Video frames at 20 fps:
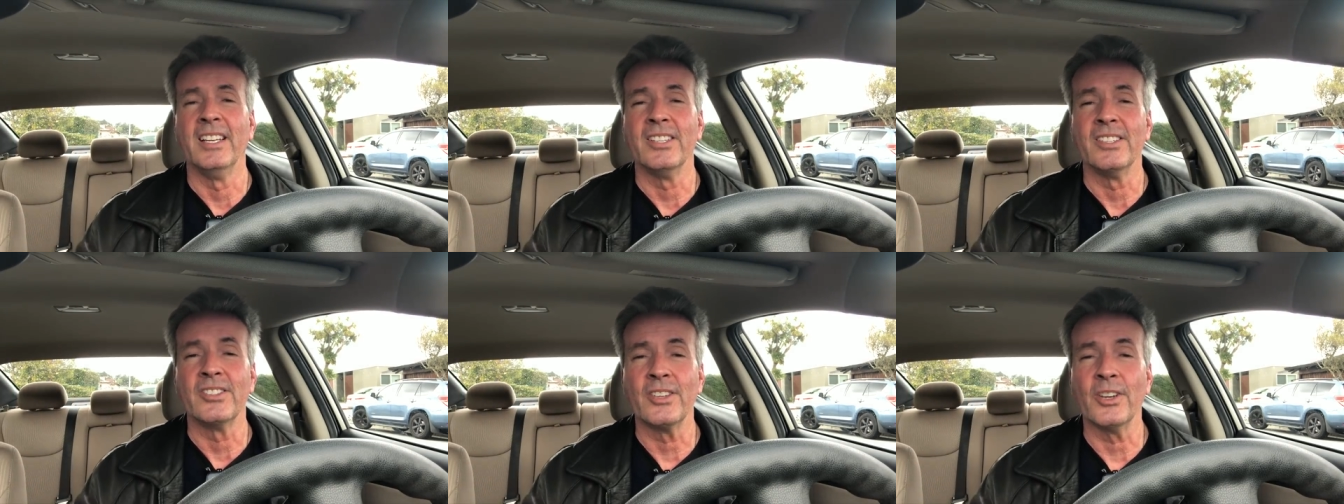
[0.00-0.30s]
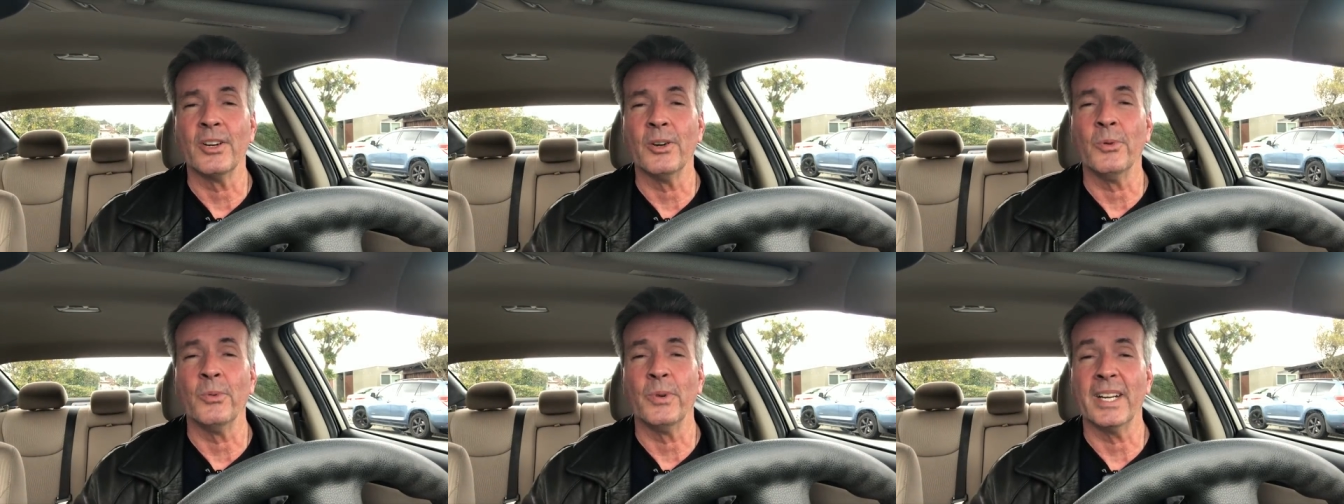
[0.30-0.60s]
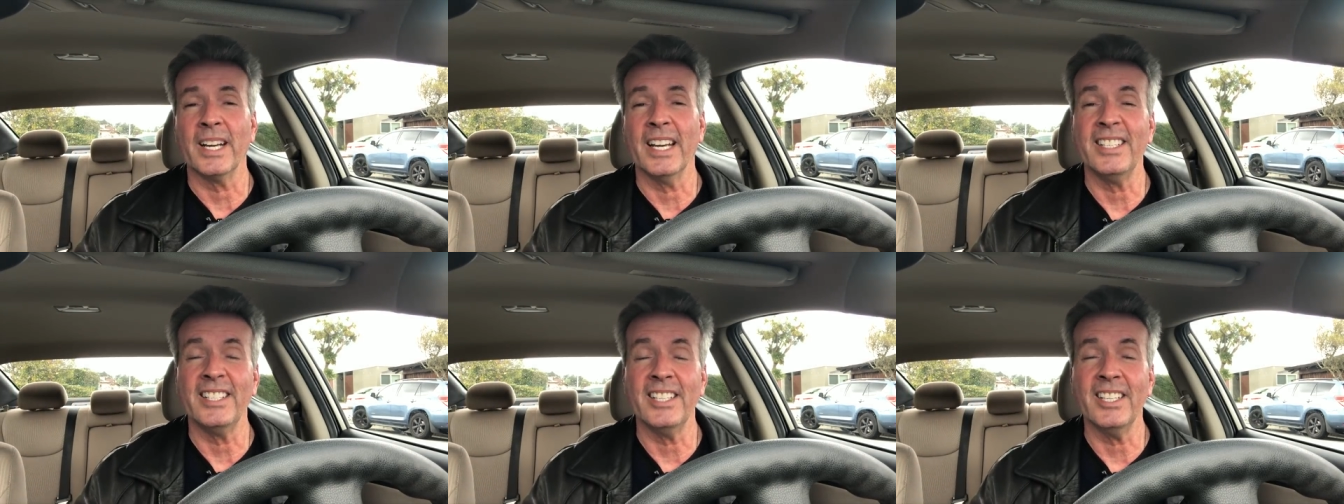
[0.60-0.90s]
So
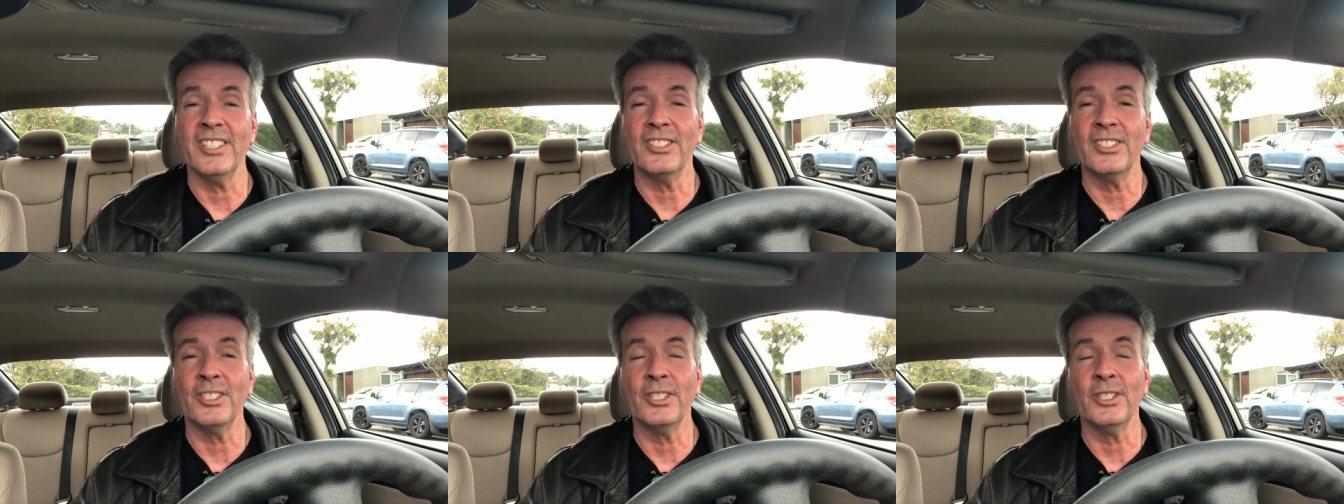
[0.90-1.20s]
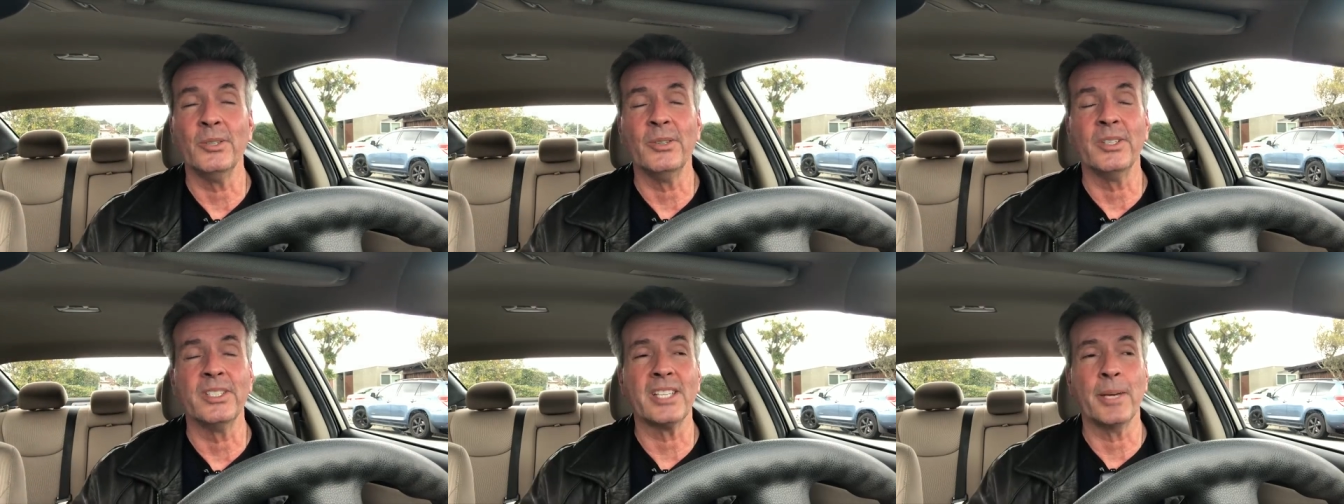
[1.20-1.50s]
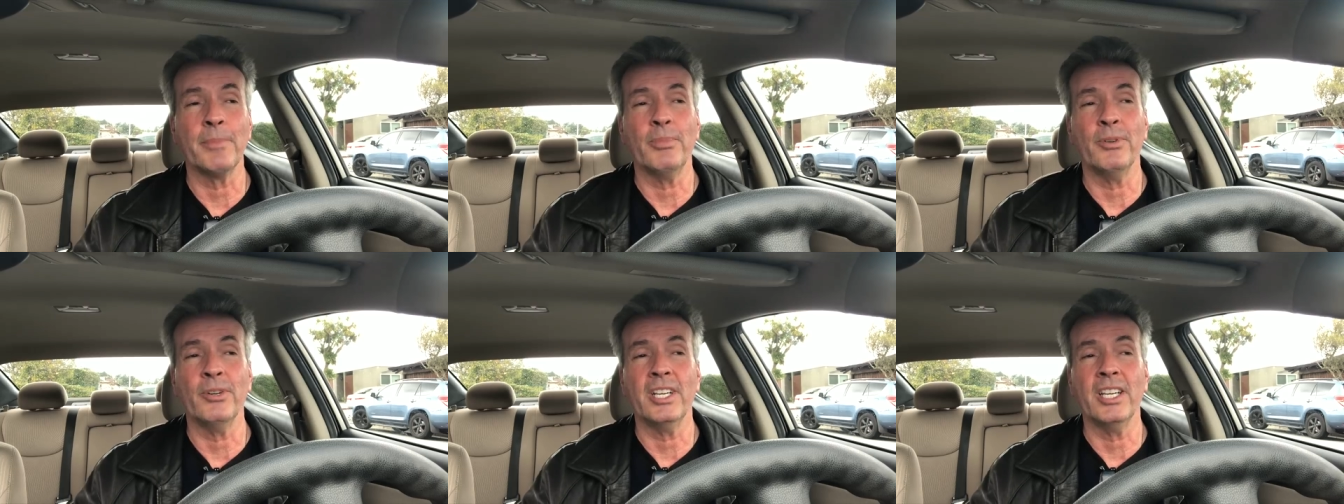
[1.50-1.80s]
what I did do is
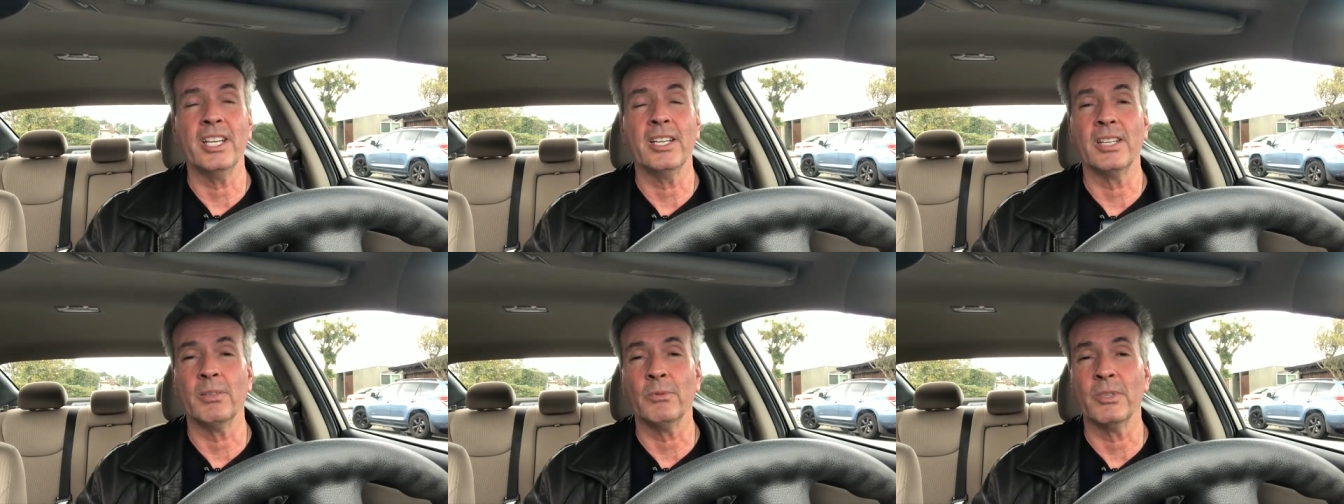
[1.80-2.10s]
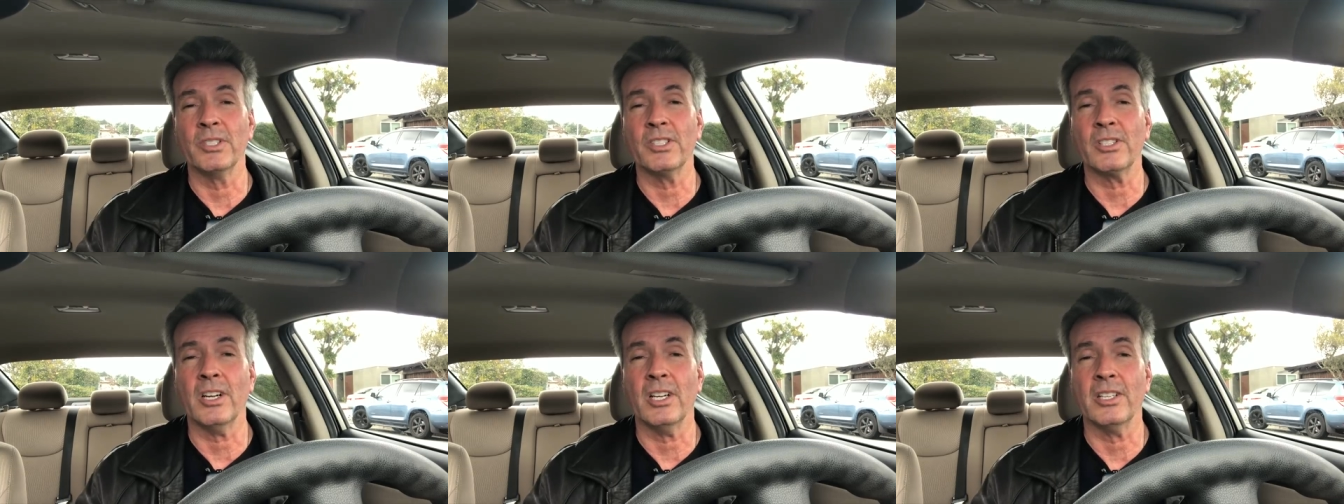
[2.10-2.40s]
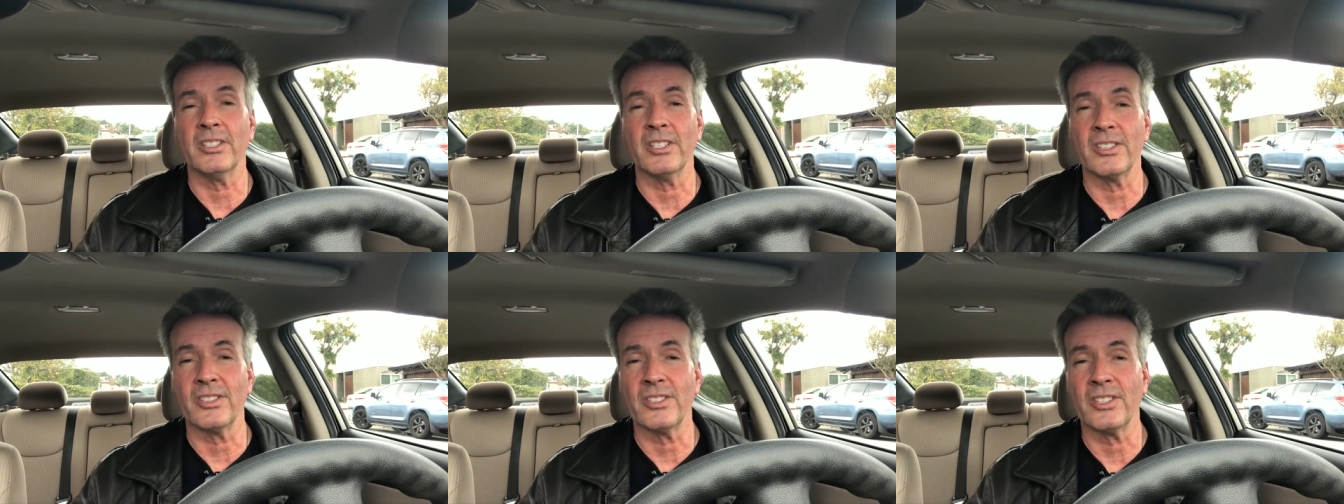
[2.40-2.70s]
I put in what's
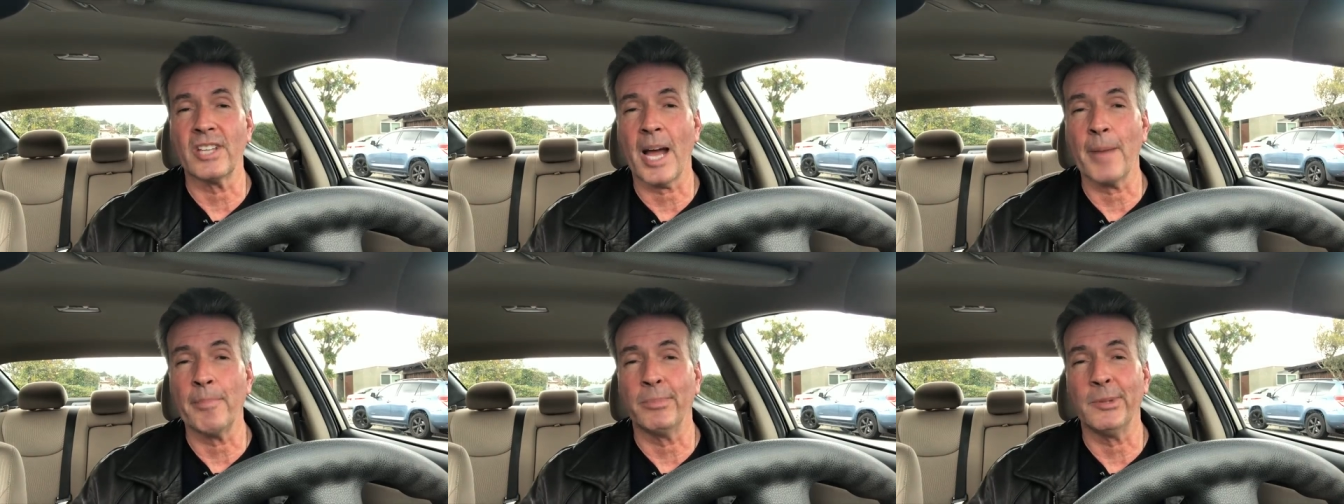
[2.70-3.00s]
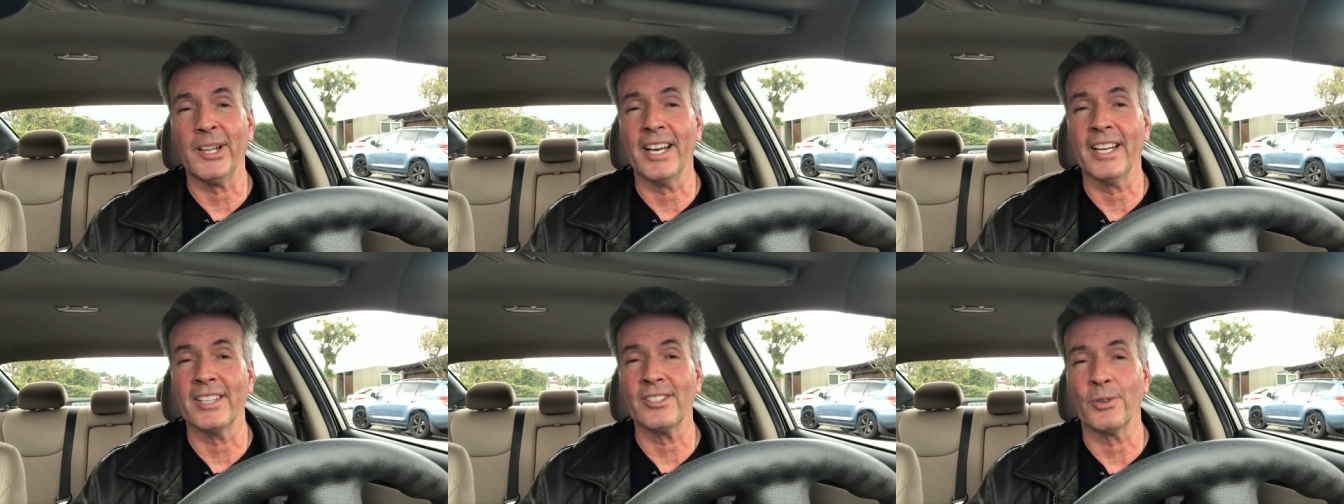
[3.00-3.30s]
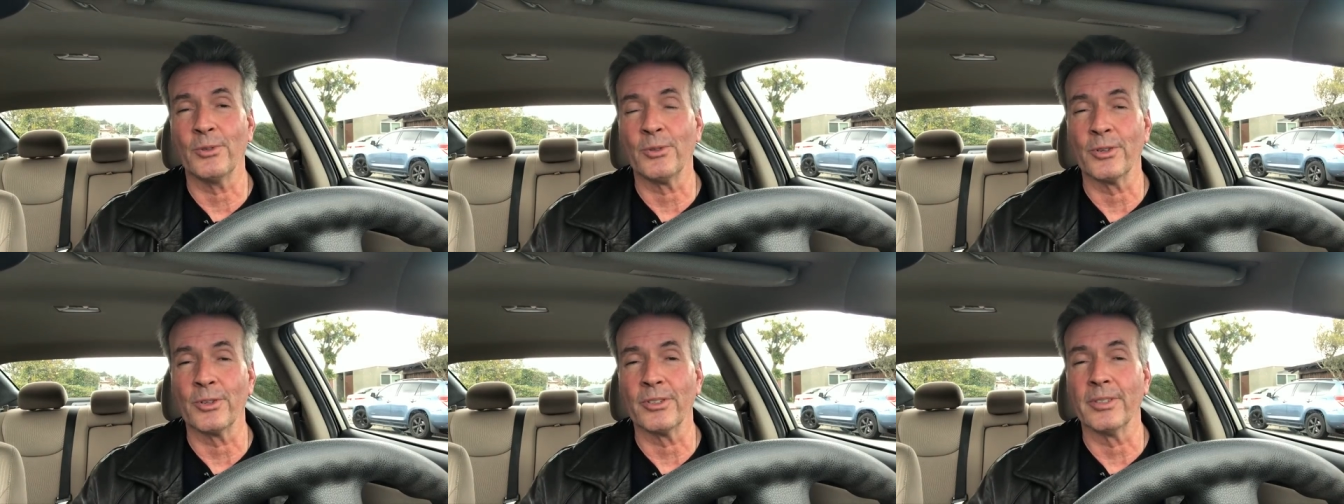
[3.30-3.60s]
called a stop loss
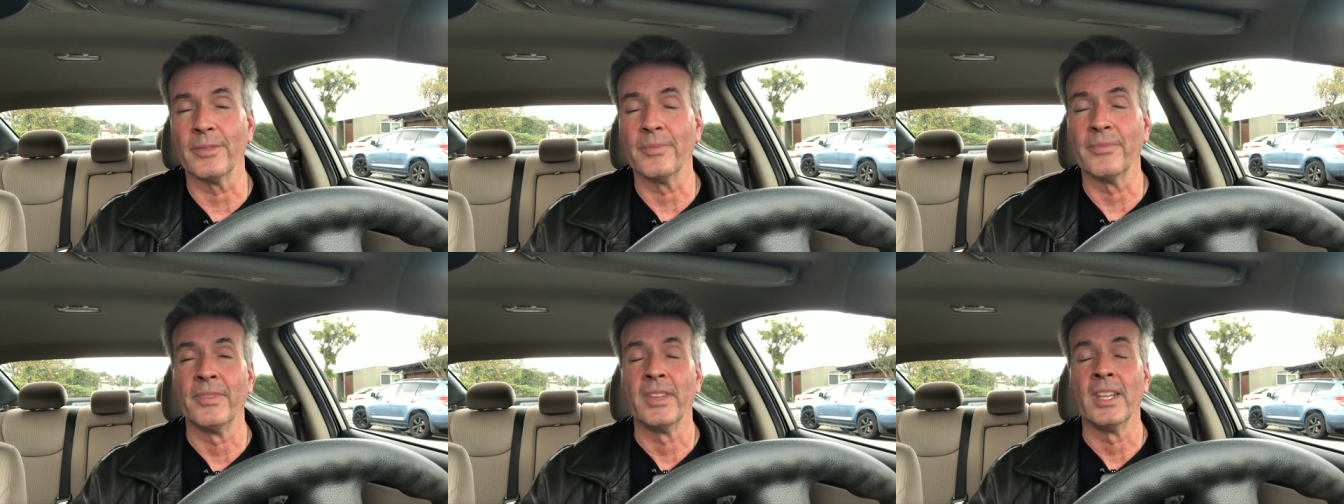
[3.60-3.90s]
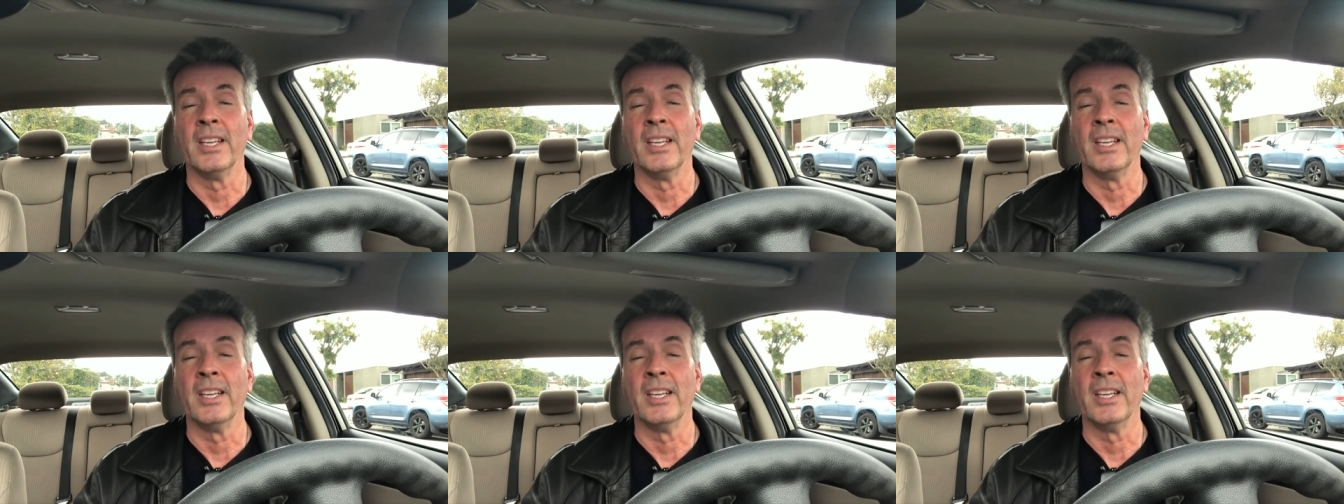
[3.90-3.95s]
order.